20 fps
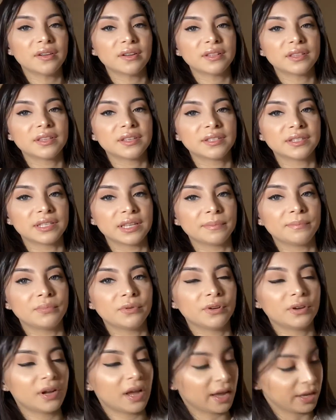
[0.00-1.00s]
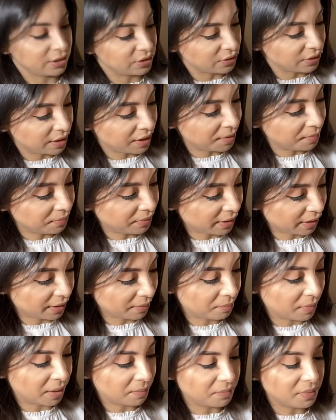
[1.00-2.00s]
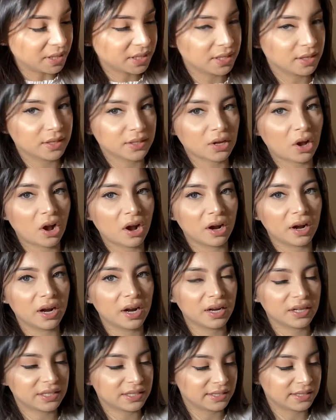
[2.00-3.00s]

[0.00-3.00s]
in the zipper, I do keep like my business cards